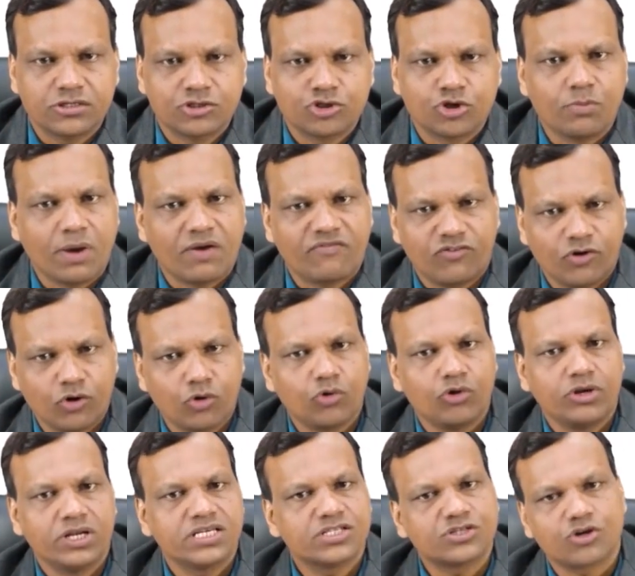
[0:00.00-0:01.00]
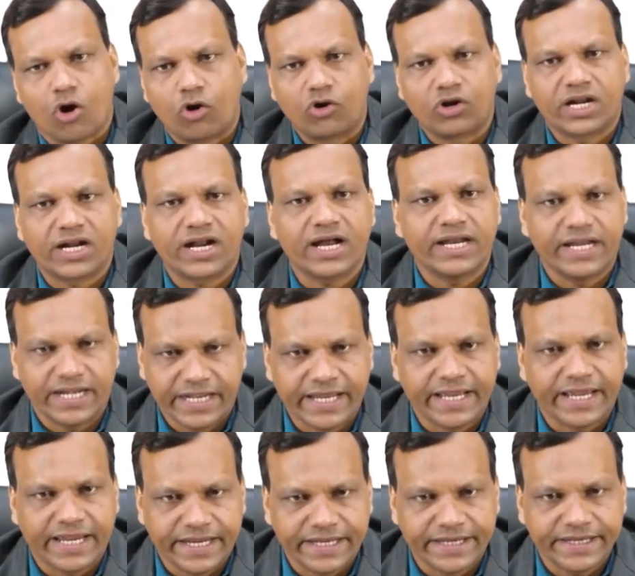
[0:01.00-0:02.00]
So, mefloquine is
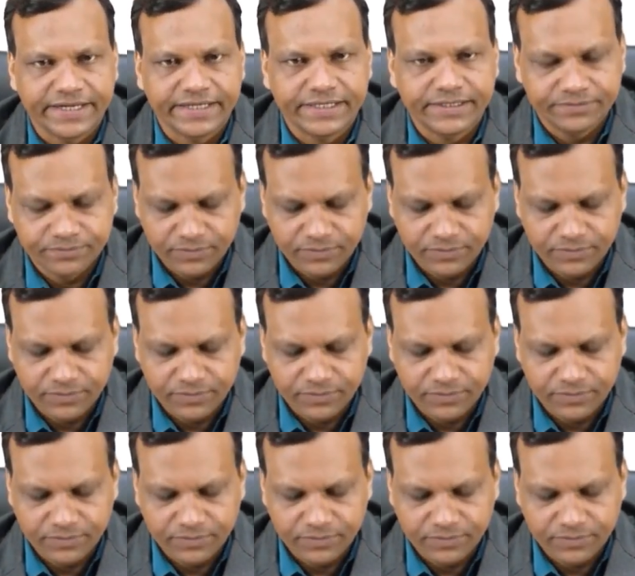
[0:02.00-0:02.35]
contraindicated.